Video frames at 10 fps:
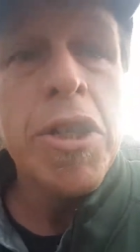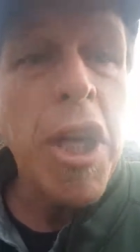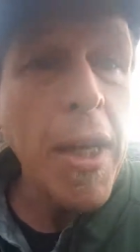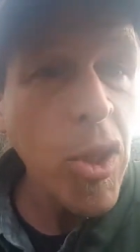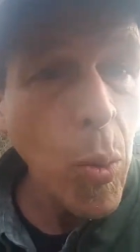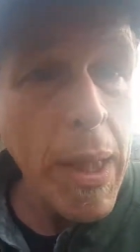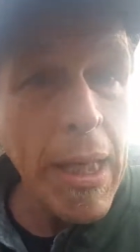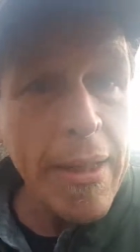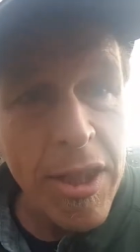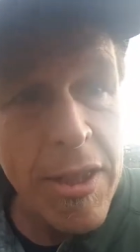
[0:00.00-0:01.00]

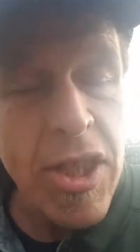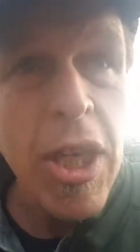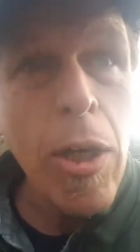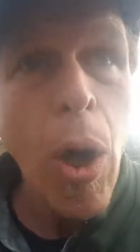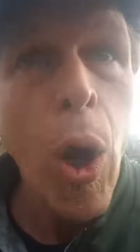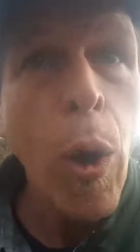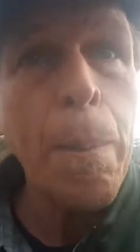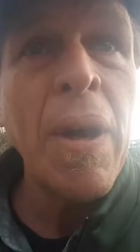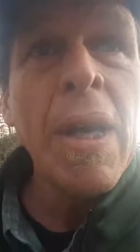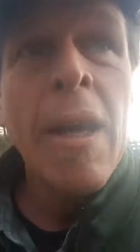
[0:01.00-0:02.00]
genuine and sincere
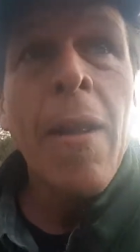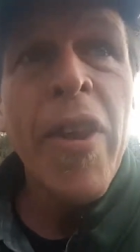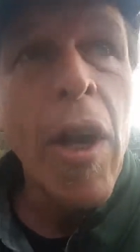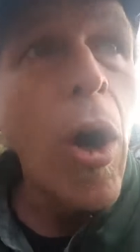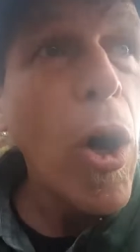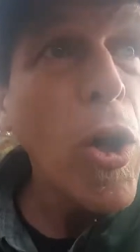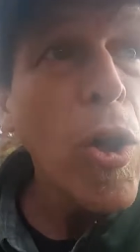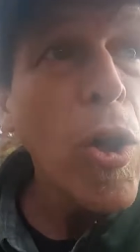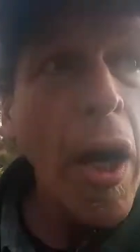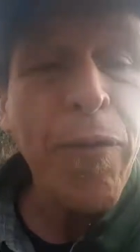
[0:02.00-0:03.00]
hope that all
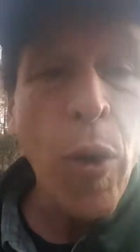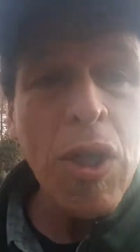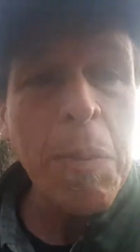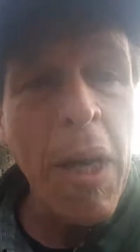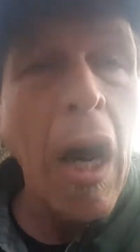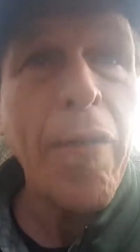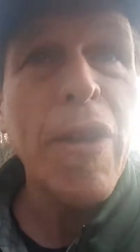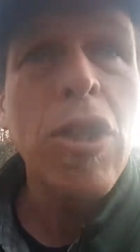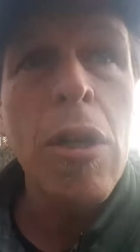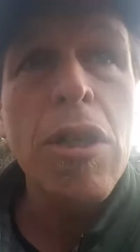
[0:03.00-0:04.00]
law enforcement
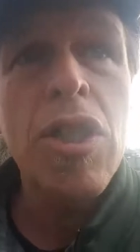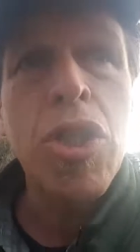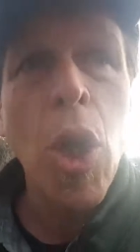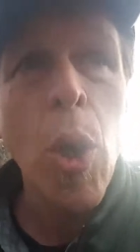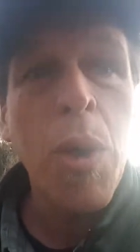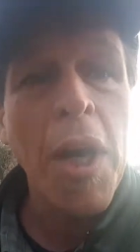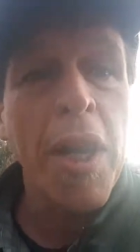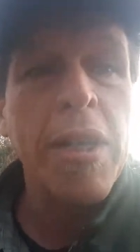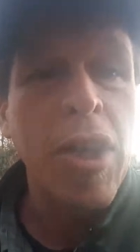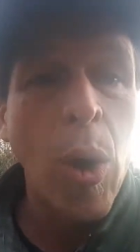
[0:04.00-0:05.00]
officers choke on
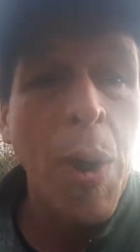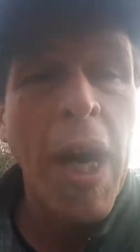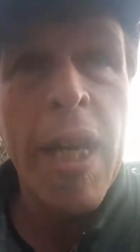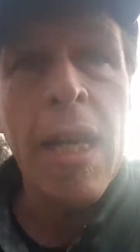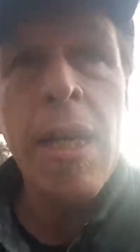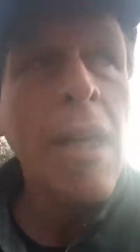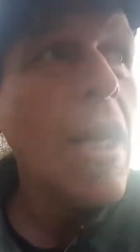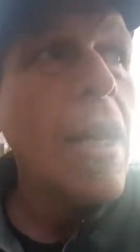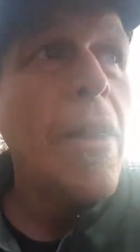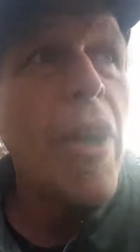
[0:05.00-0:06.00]
a donut.
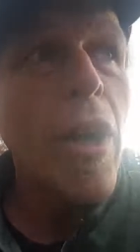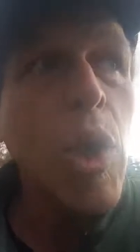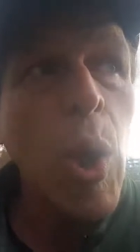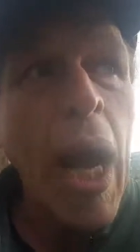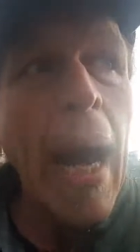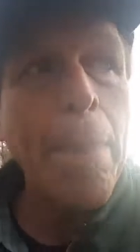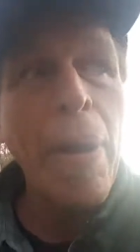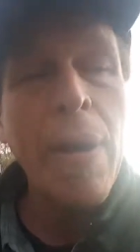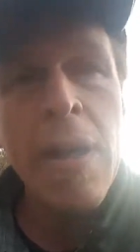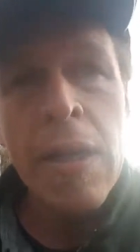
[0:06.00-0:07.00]
They're
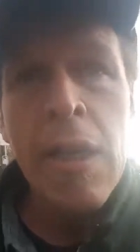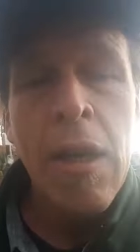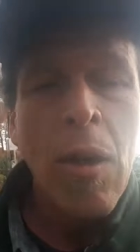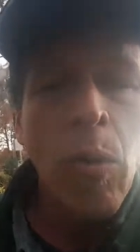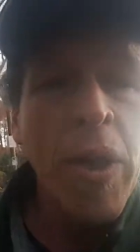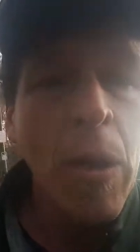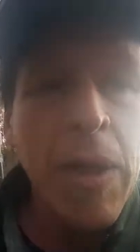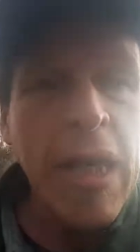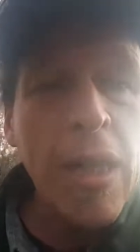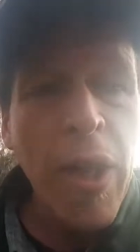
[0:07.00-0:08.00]
crap. We
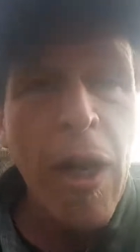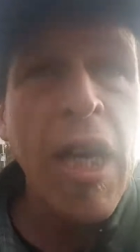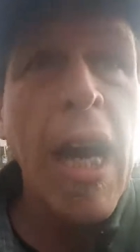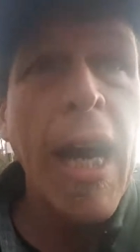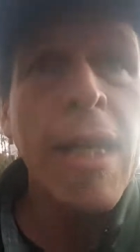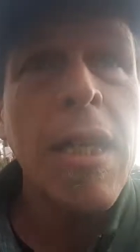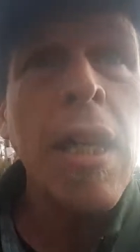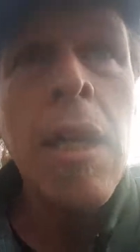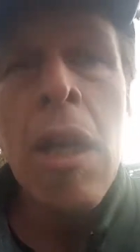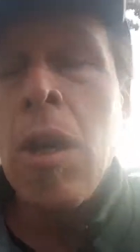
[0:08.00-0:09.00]
don't need their kind.
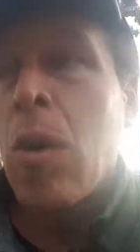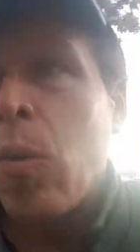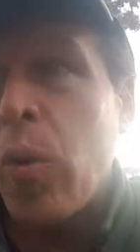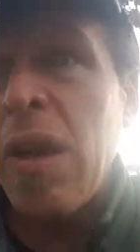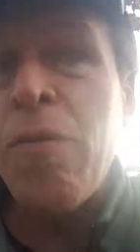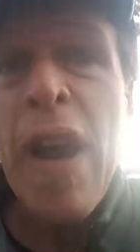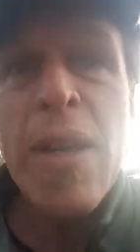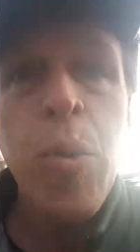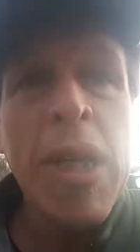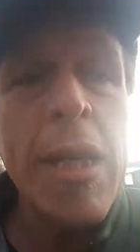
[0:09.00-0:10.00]
In
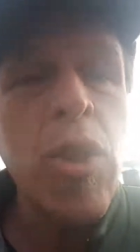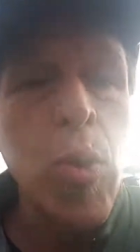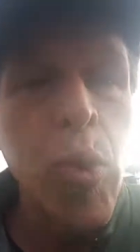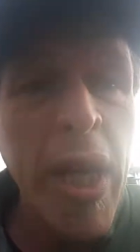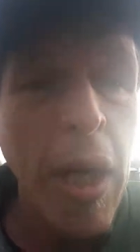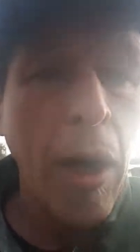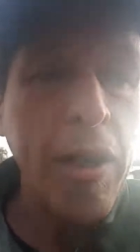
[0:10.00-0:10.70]
fact, we need to rid